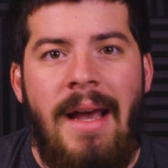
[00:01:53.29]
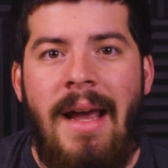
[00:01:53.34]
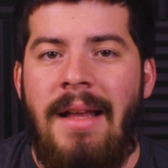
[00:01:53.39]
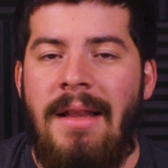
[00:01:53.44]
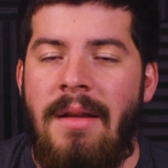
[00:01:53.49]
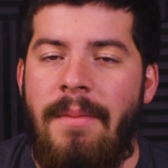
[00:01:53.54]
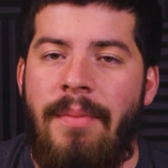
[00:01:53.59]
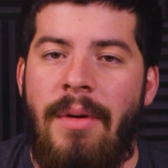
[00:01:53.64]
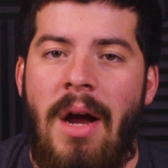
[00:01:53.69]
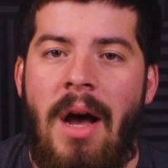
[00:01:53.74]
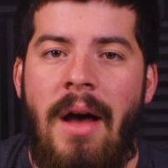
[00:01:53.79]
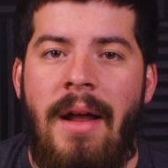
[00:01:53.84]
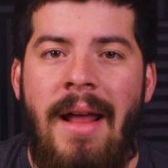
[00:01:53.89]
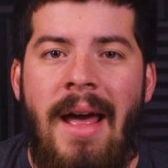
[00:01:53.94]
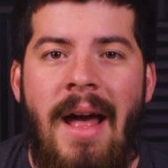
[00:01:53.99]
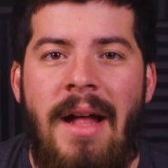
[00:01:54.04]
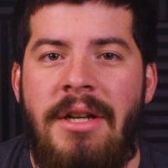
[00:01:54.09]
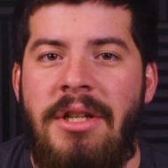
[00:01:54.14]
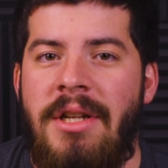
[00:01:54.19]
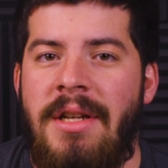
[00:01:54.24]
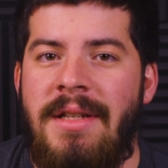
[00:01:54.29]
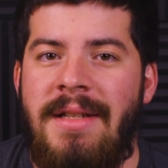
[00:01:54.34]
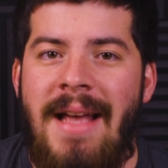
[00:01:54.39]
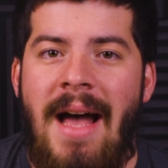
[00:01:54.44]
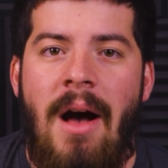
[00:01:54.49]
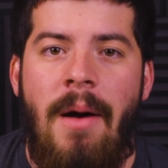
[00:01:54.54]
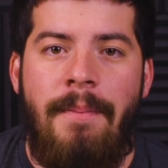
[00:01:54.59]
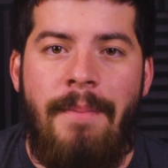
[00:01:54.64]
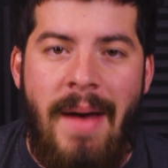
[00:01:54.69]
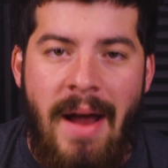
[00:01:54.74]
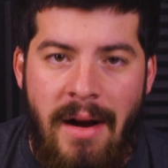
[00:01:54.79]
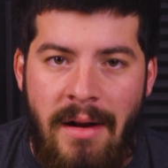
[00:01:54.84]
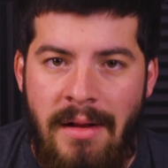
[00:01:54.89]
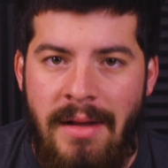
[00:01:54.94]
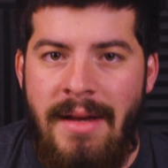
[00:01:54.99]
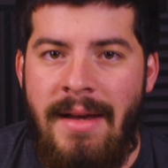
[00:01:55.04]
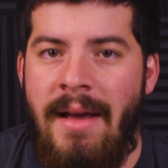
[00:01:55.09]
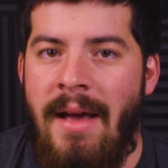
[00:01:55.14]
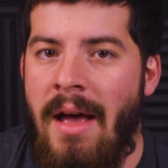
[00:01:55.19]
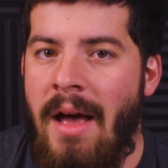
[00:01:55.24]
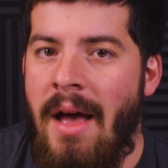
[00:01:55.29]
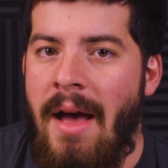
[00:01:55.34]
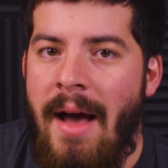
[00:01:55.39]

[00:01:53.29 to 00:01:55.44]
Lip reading: and LeBron edged us out barely.